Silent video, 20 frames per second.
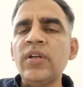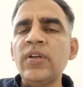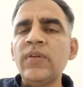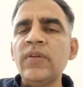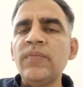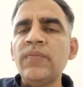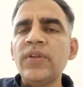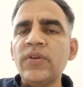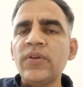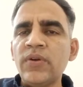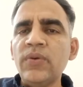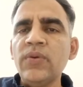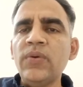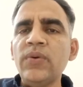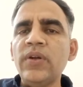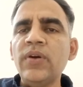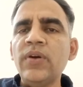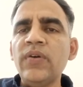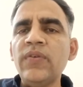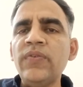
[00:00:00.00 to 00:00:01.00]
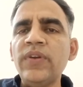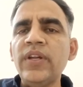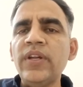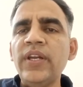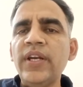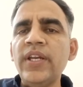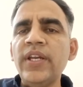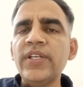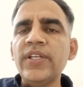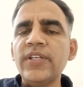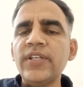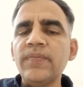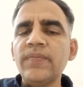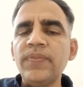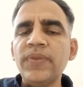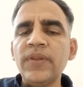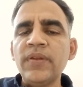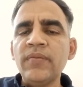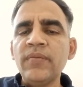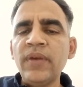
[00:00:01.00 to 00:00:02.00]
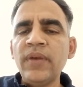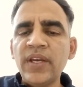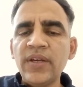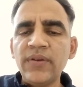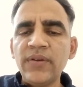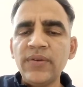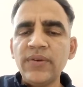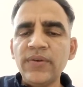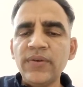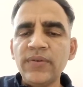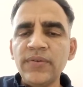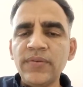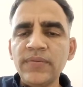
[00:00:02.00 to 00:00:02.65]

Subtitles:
role of a leadership. Back to you.